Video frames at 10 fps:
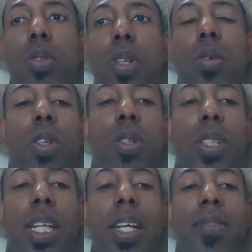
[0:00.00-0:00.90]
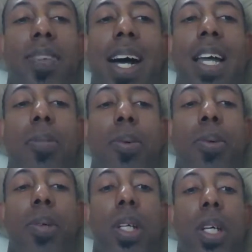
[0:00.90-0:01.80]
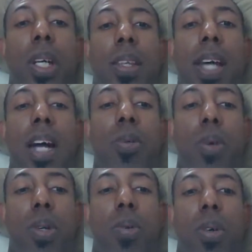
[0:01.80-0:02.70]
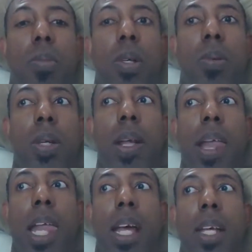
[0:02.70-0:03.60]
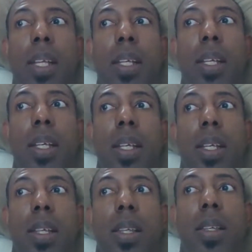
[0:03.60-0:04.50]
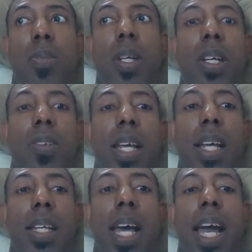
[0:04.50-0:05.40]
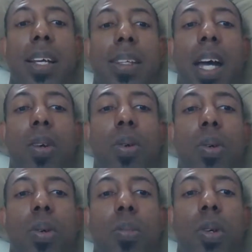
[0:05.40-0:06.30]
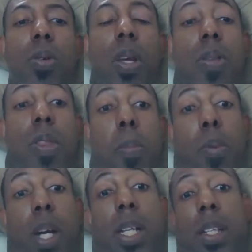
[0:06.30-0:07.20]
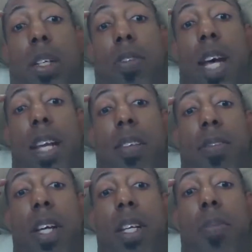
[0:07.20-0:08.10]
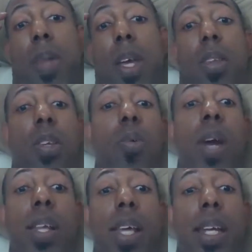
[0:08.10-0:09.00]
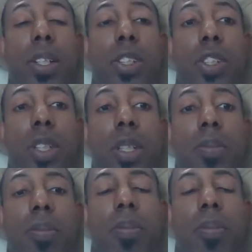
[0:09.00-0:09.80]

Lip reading: don't create viable thyroid hormone, and then because of that lack of thyroid hormone, the brain does not develop the way that it should.